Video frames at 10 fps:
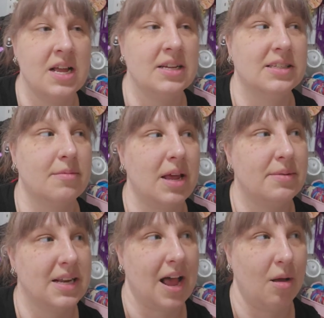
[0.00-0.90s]
Sometimes
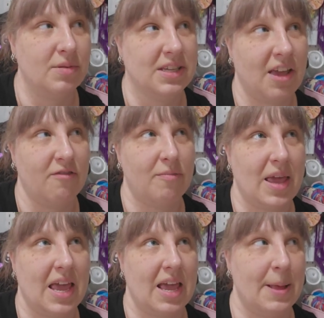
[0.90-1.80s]
it helps give
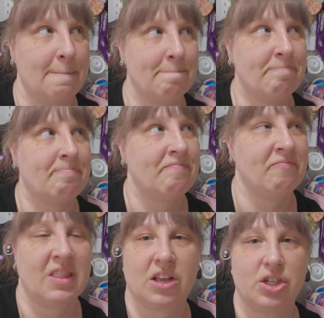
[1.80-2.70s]
me
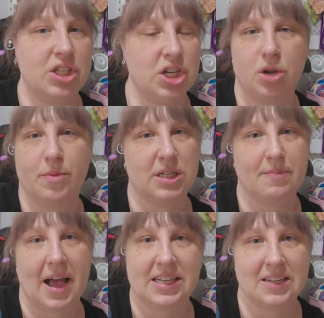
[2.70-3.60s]
just a new
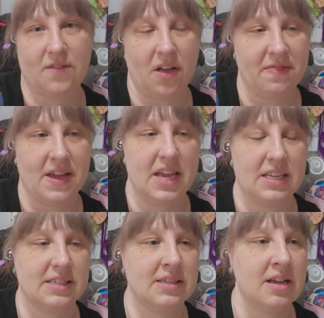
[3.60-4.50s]
perspective on
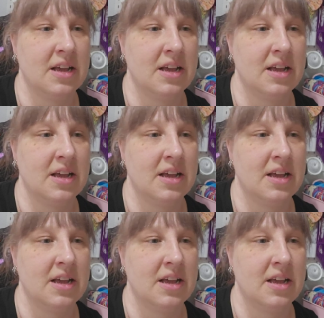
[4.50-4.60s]
things.